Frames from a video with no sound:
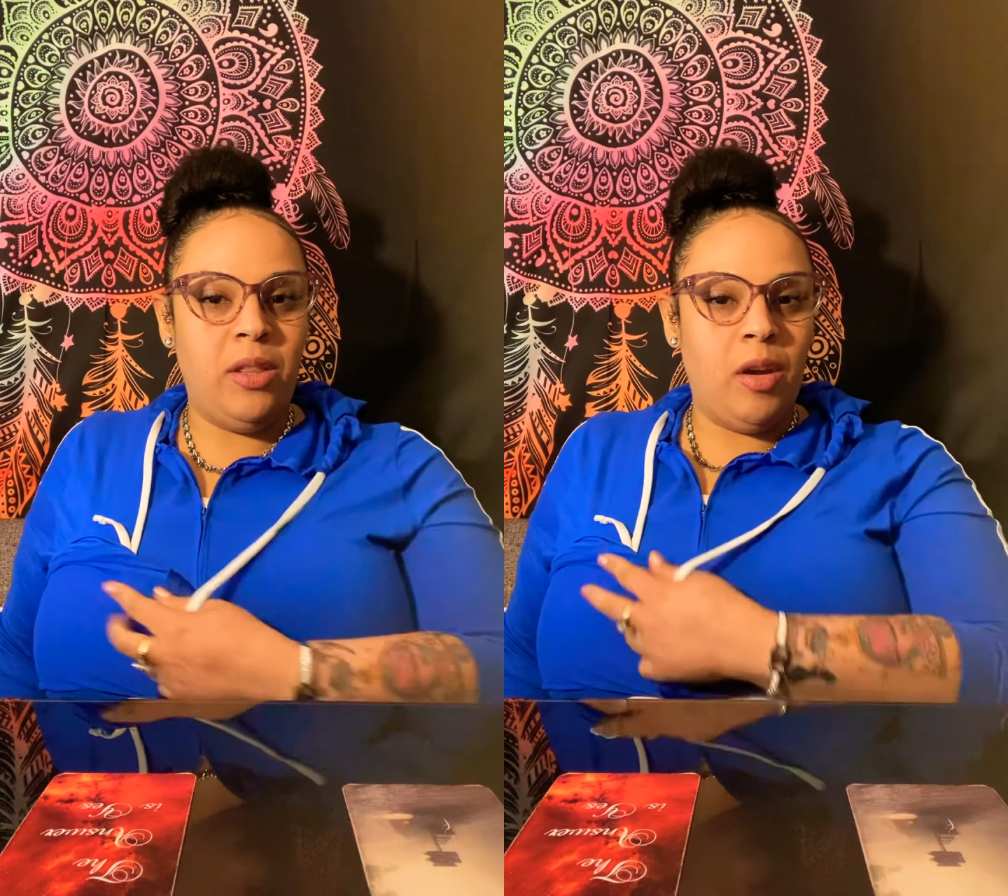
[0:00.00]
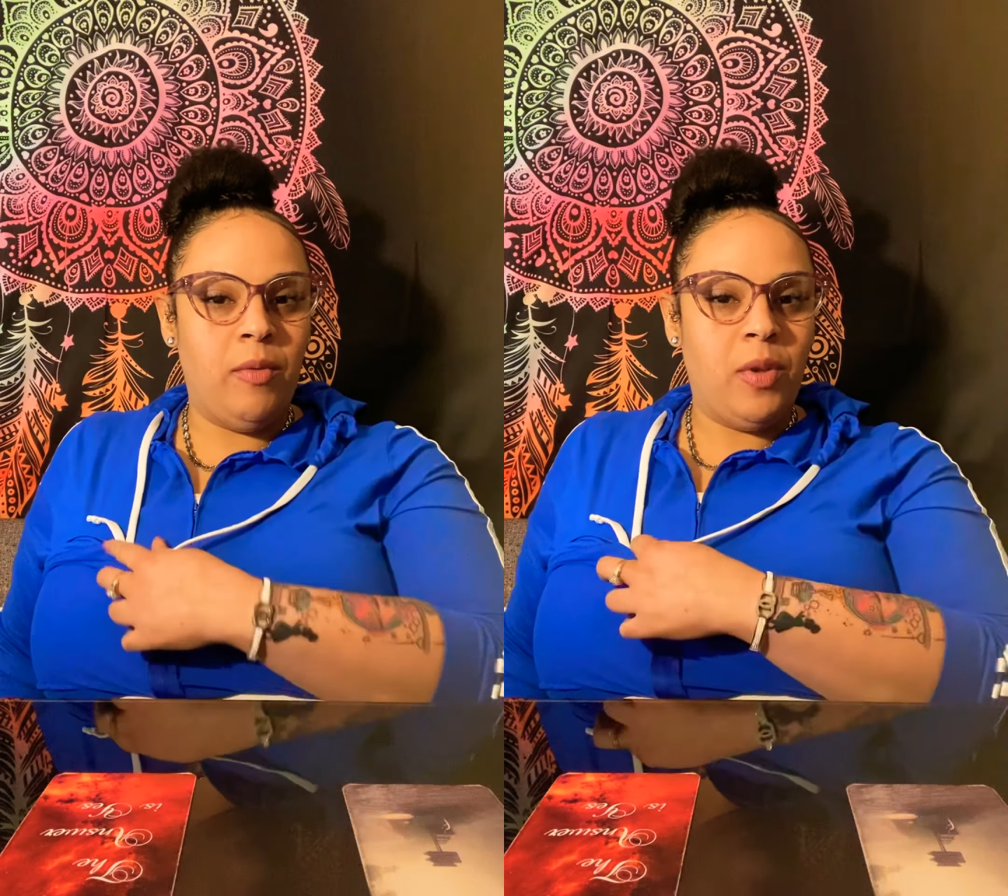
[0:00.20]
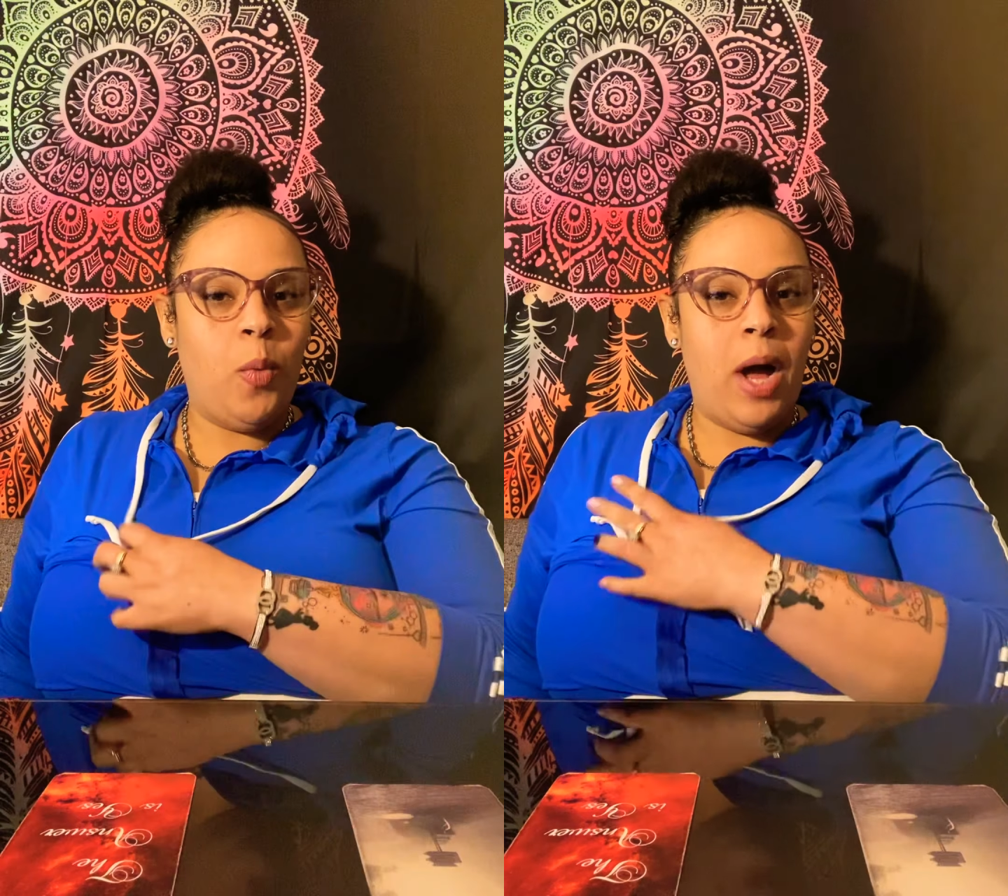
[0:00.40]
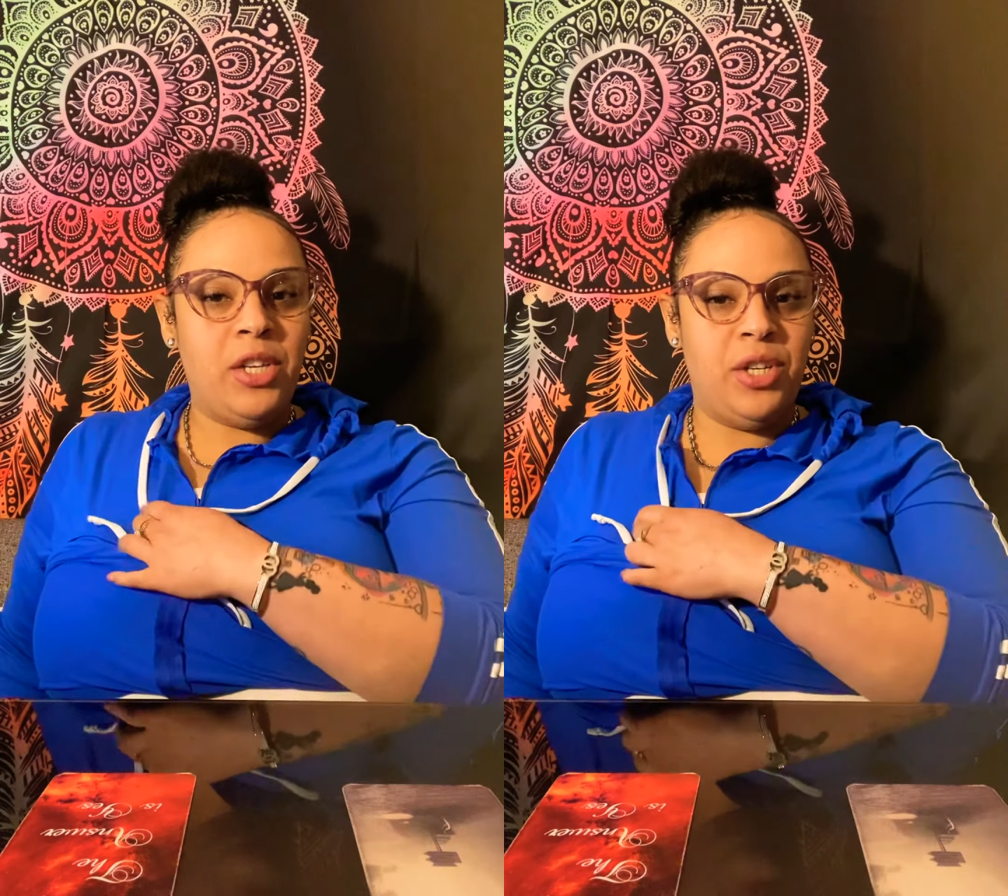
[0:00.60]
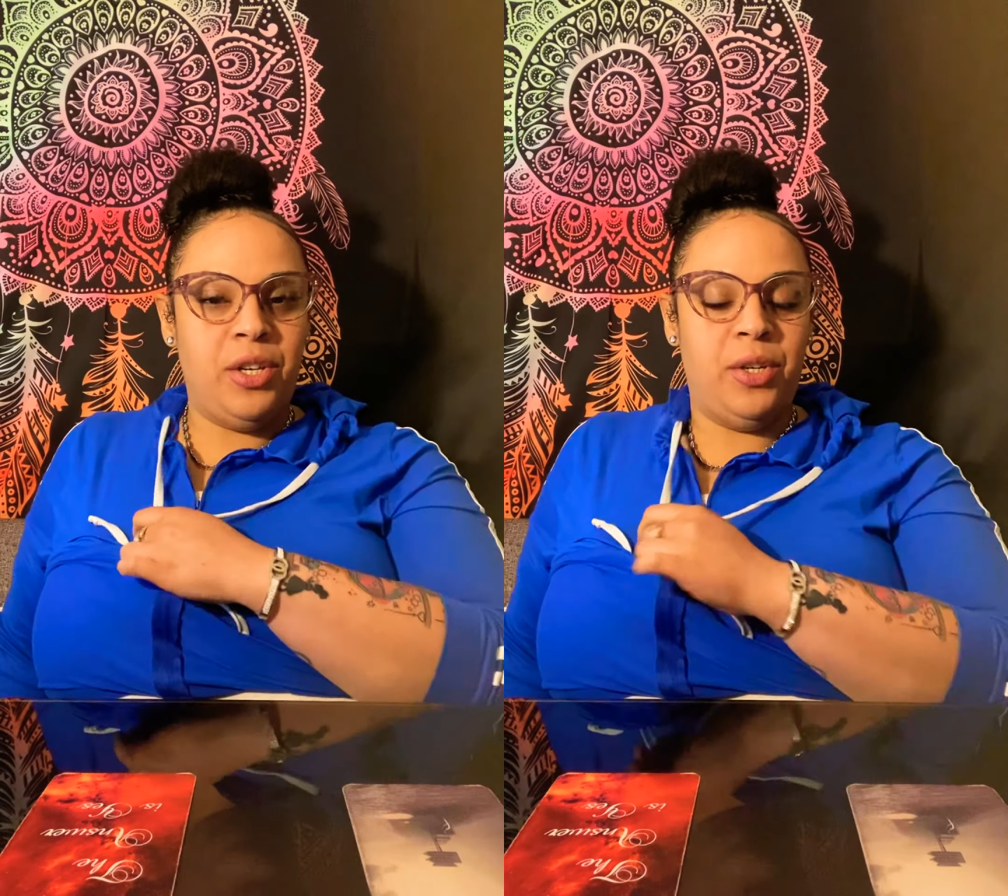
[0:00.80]
They're they're
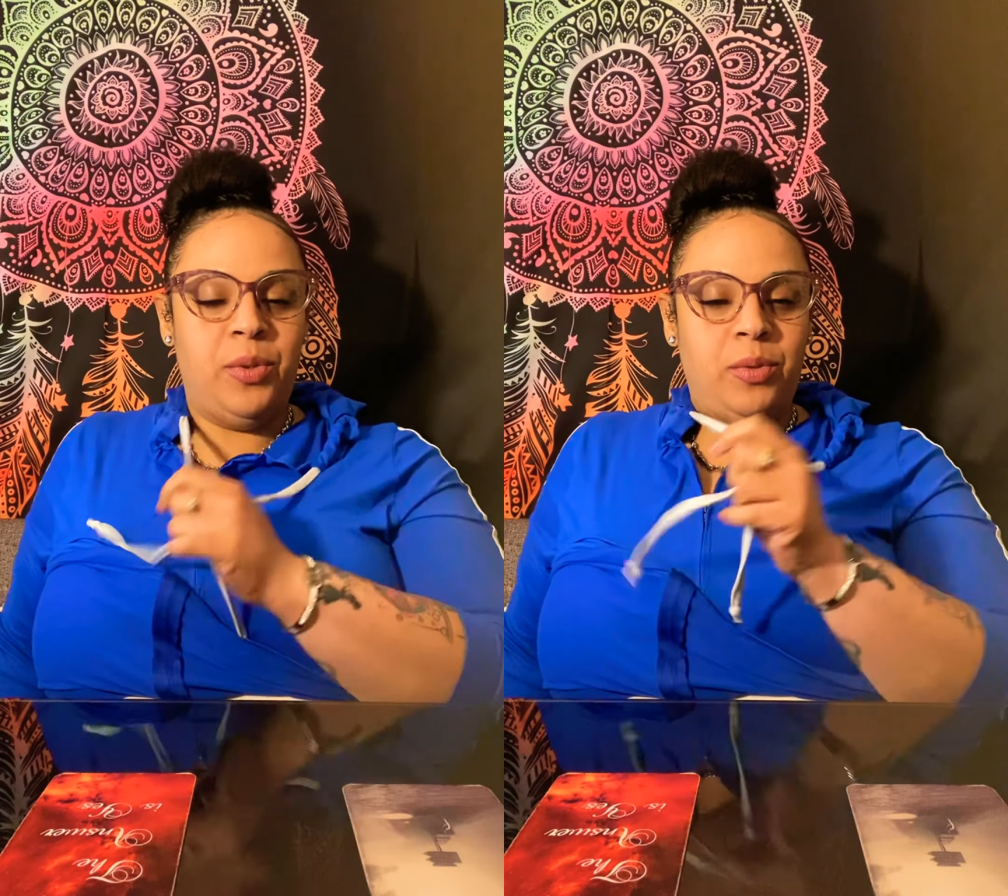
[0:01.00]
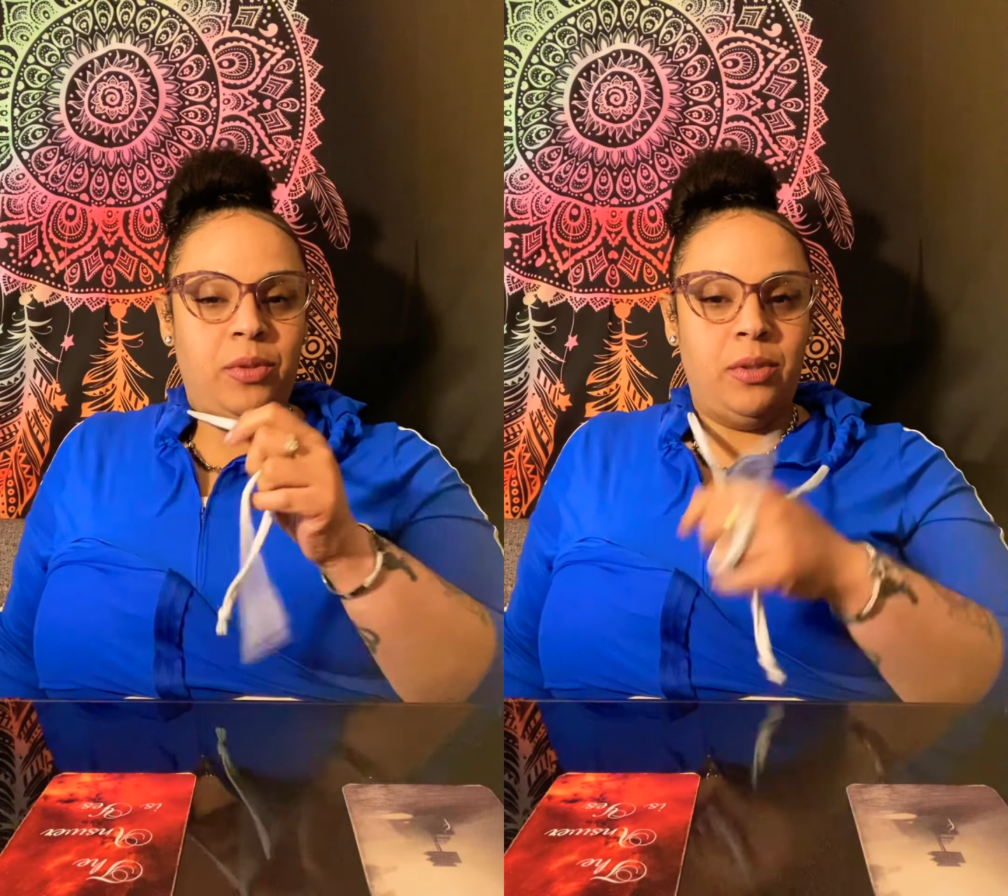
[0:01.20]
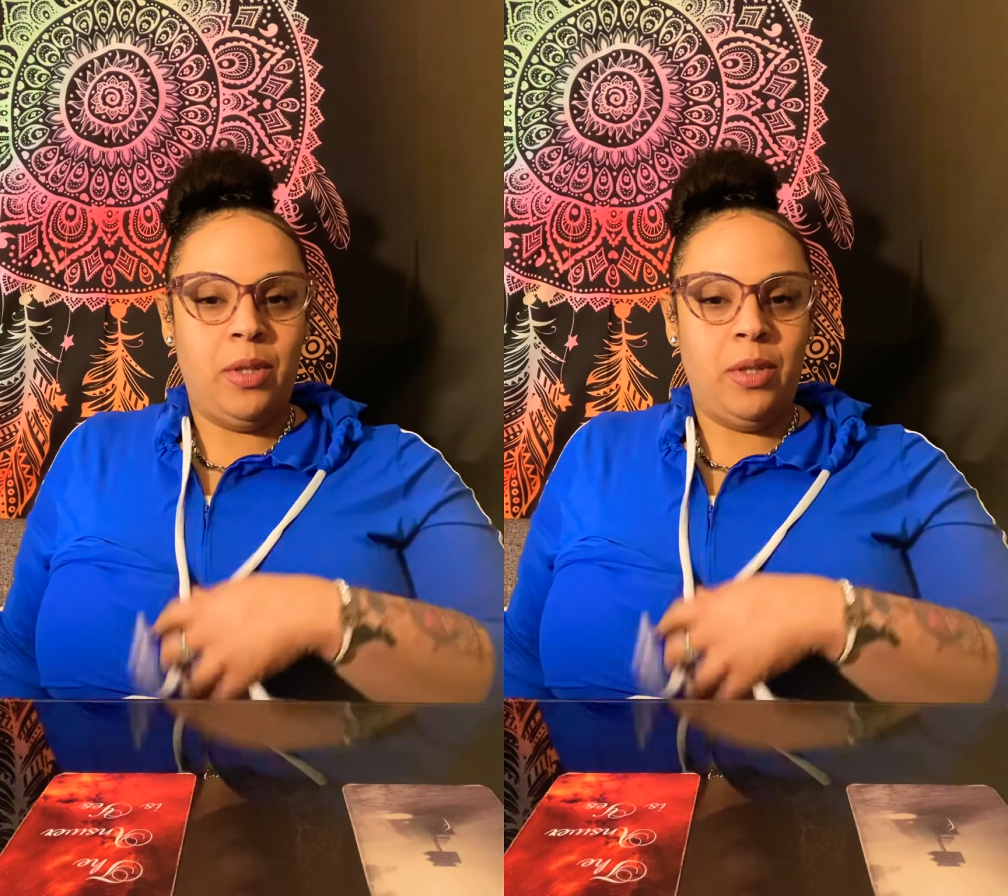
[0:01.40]
watching you.